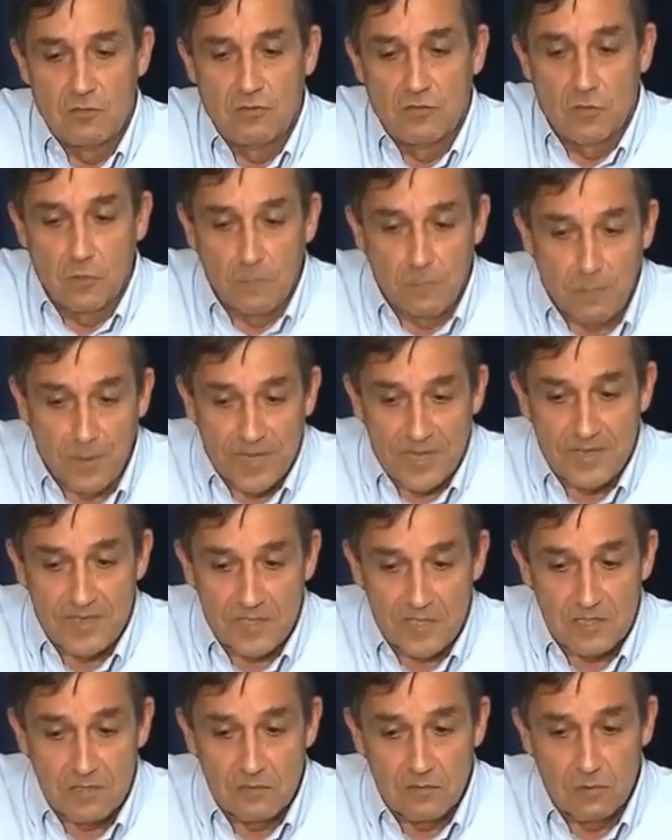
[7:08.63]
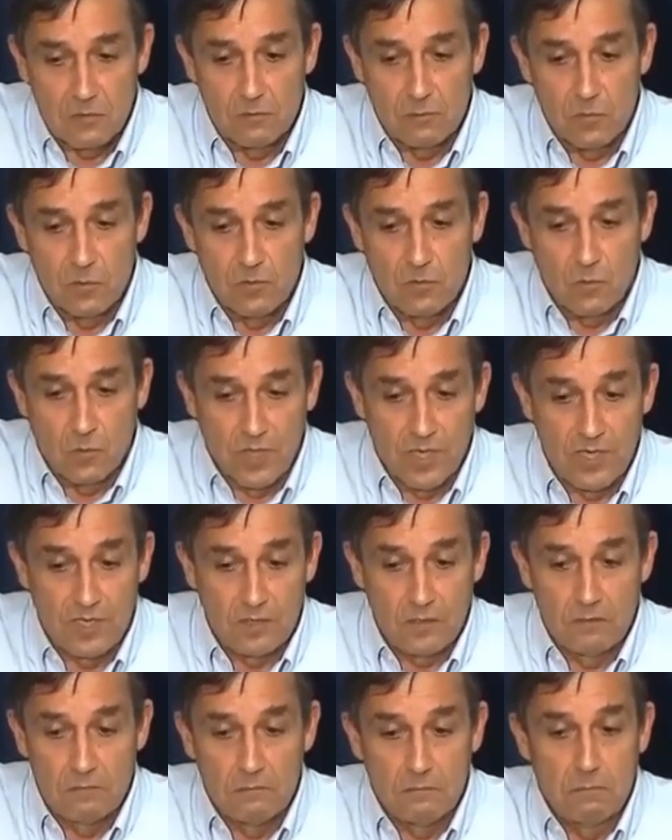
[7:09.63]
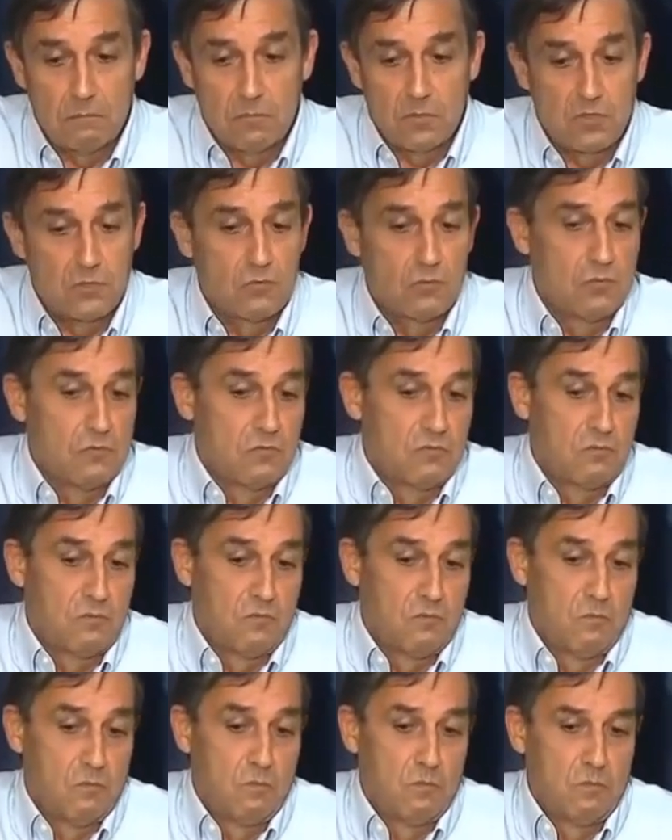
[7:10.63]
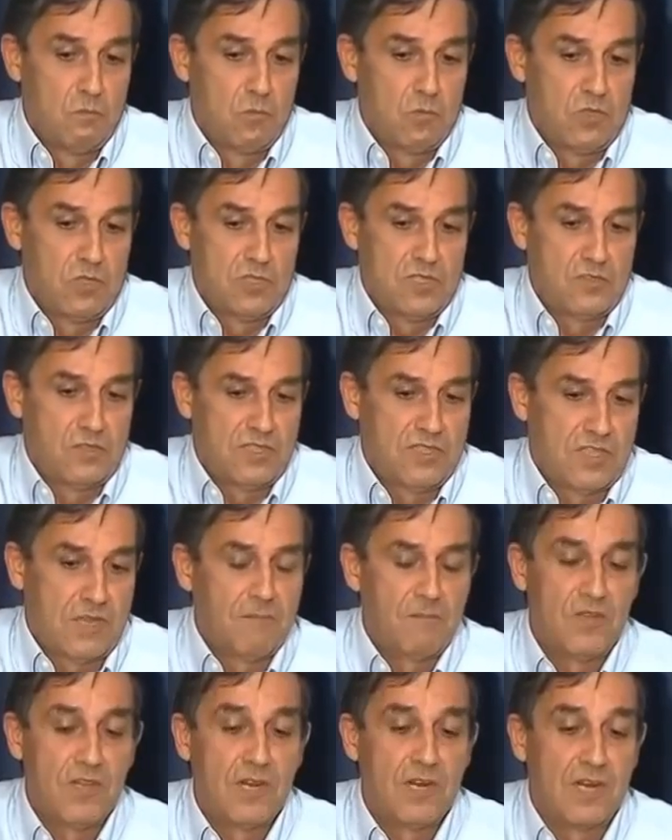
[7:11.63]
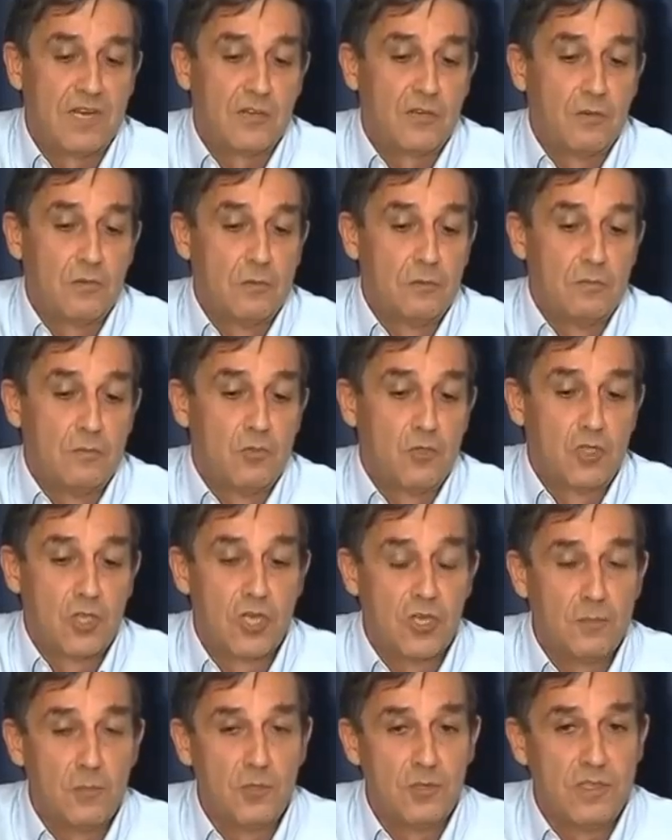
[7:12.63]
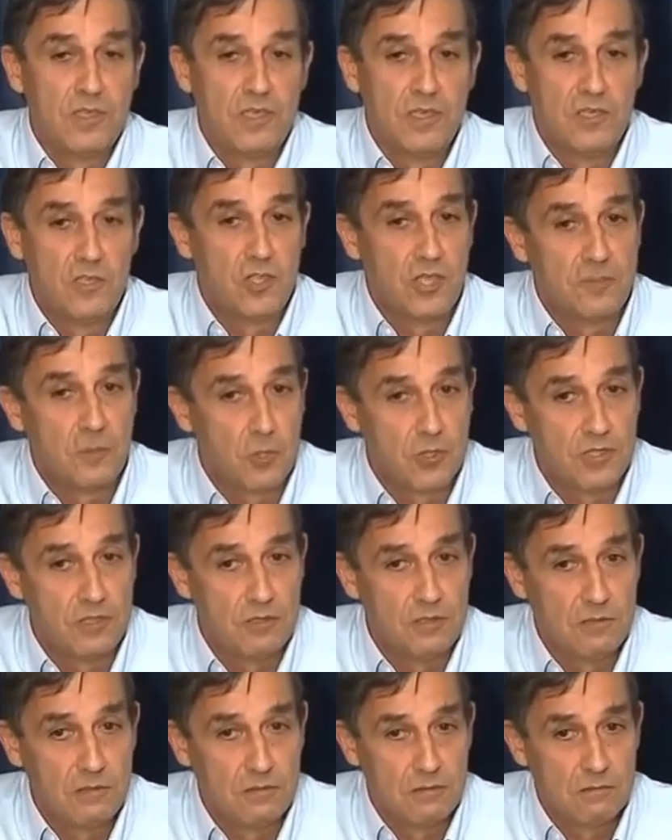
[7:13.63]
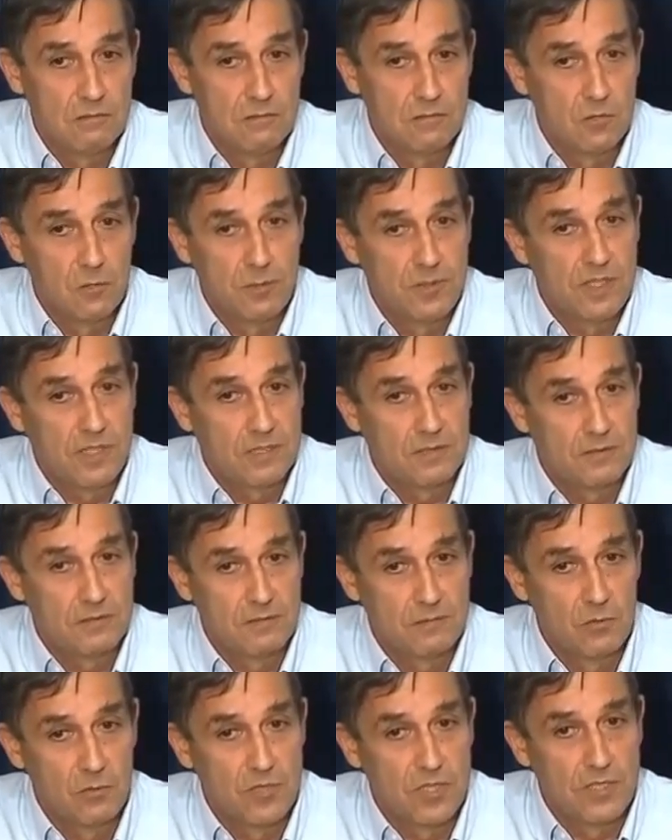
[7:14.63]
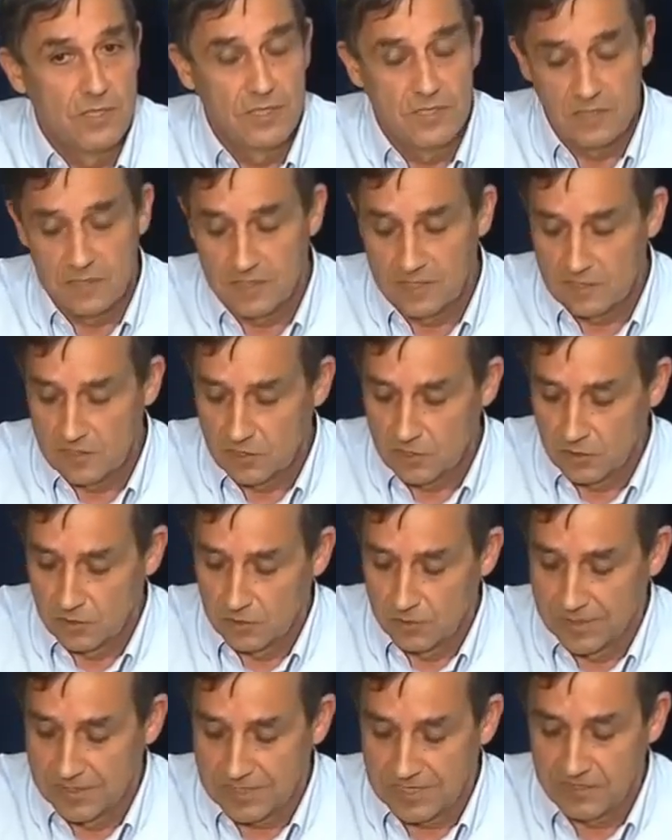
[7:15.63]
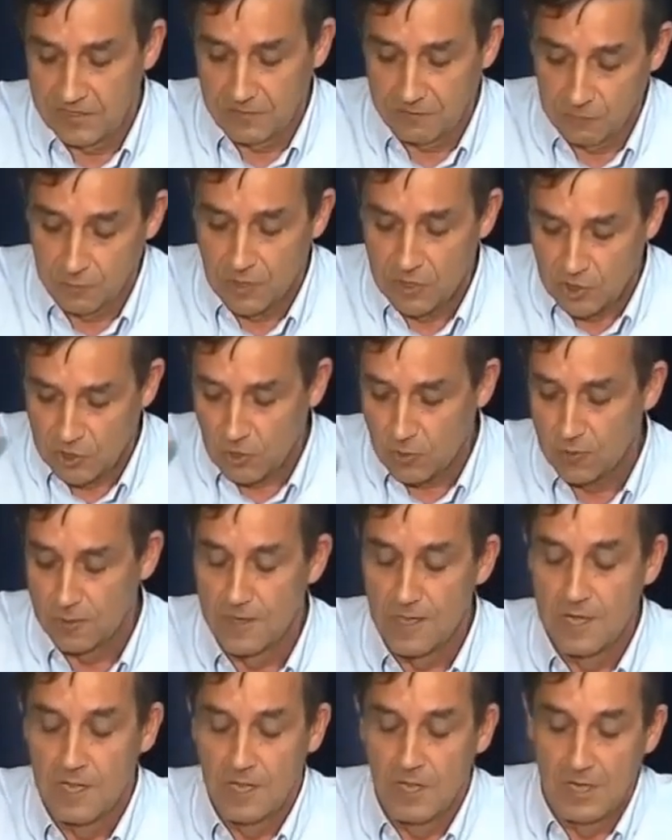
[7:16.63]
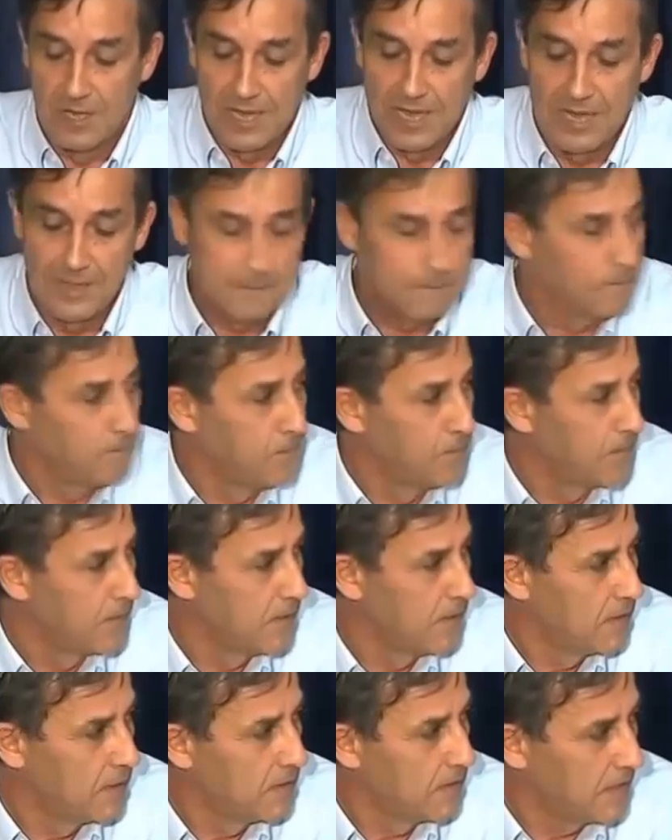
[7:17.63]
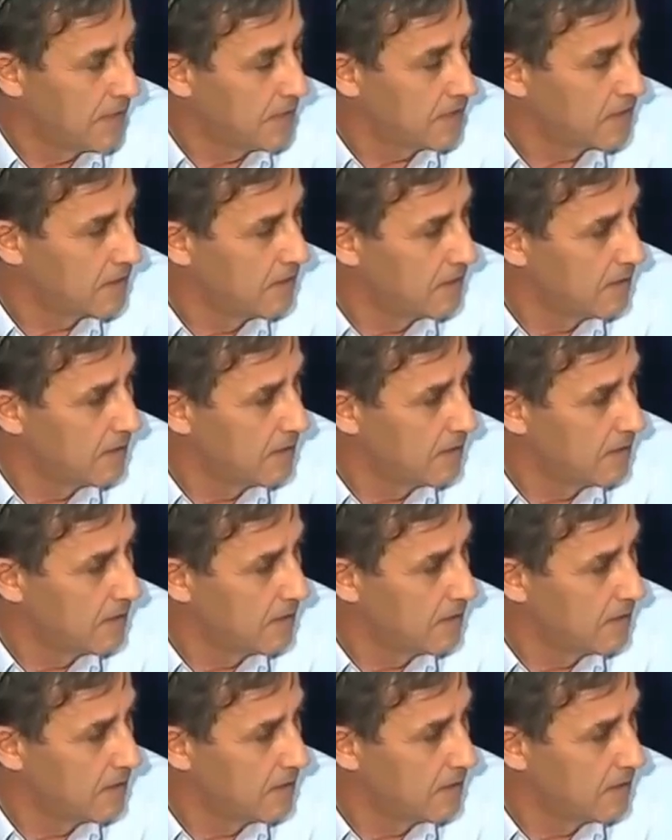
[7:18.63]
the place where something like a German hegemony appeared. You see, it's entirely different. So, yes,